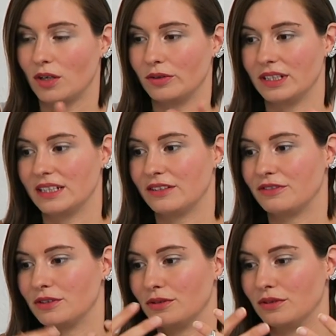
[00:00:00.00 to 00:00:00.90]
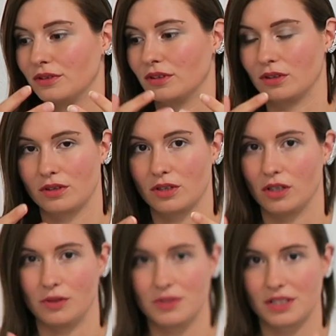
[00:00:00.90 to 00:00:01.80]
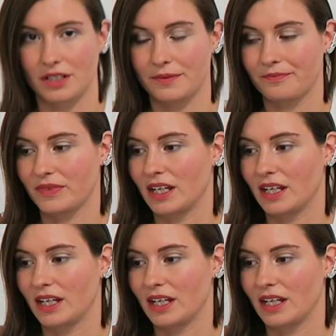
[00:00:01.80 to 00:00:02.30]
only if you look closer